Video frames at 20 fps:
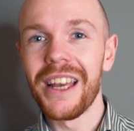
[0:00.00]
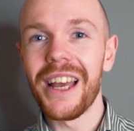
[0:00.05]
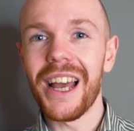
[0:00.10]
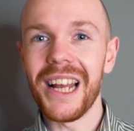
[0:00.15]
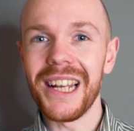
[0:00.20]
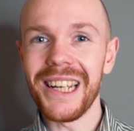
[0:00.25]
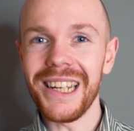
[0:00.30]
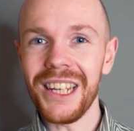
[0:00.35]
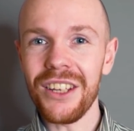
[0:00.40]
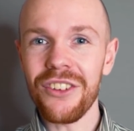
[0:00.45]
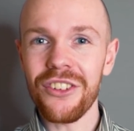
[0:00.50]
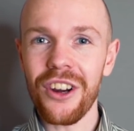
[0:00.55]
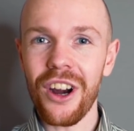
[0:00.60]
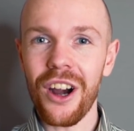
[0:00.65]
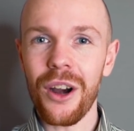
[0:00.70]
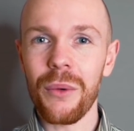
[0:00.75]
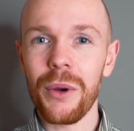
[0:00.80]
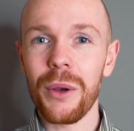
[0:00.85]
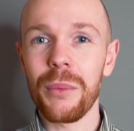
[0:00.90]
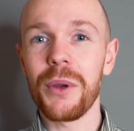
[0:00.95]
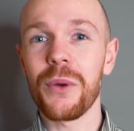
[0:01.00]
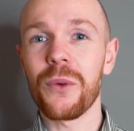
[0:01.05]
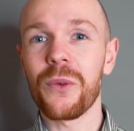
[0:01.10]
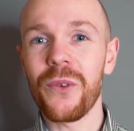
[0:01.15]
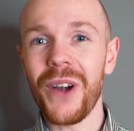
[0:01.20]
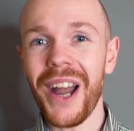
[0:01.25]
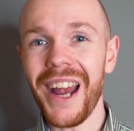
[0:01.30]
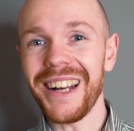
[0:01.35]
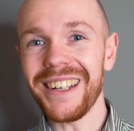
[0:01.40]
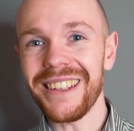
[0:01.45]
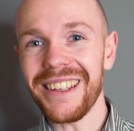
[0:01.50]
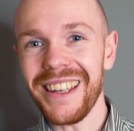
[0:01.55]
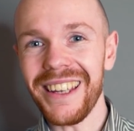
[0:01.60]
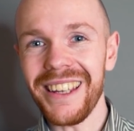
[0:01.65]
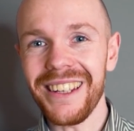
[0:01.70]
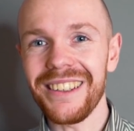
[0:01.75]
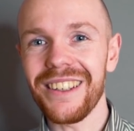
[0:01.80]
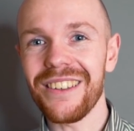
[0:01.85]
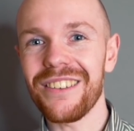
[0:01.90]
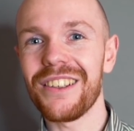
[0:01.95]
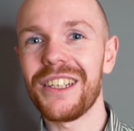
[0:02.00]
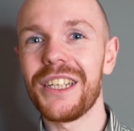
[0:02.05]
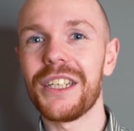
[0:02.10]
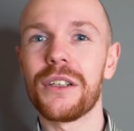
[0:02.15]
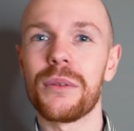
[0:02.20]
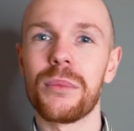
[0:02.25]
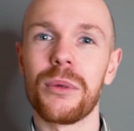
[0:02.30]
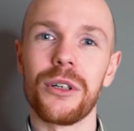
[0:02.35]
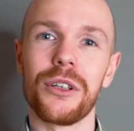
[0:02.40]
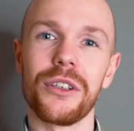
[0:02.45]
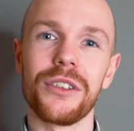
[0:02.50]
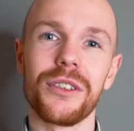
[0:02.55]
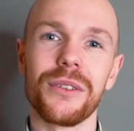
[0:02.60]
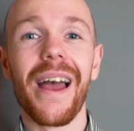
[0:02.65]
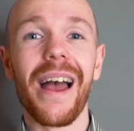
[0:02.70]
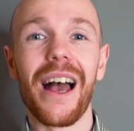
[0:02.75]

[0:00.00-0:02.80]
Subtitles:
and each car will be ranked in this leaderboard.